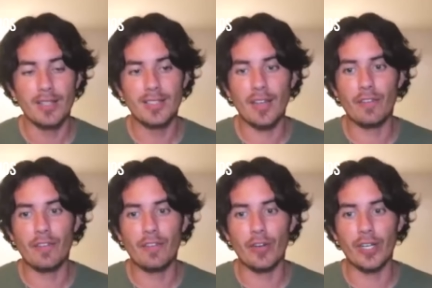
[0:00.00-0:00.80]

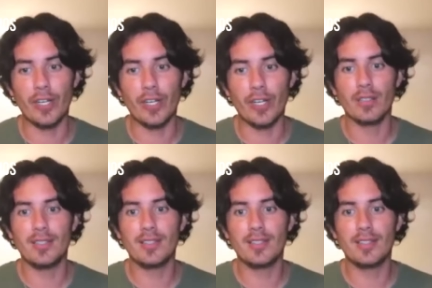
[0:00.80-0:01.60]
Suffering is
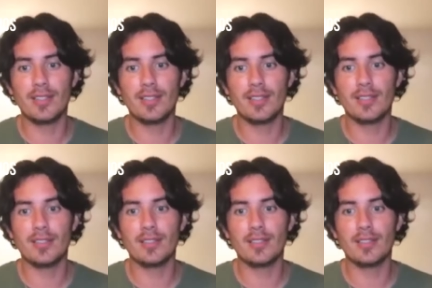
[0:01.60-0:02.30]
a choice.